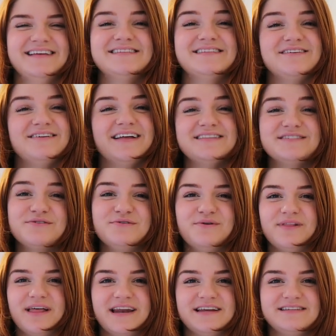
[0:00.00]
So that's
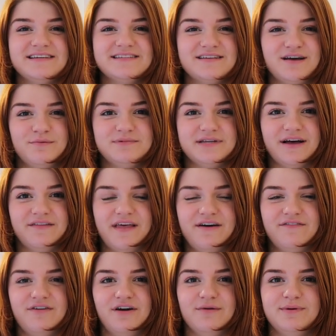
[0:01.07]
cool that it does come down
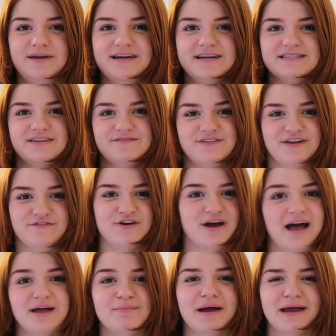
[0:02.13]
that far, because I've never
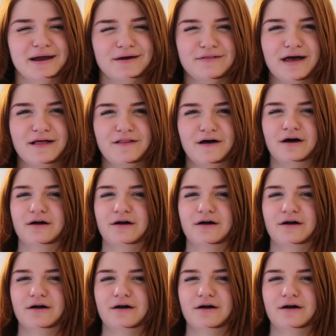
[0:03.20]
had my hair that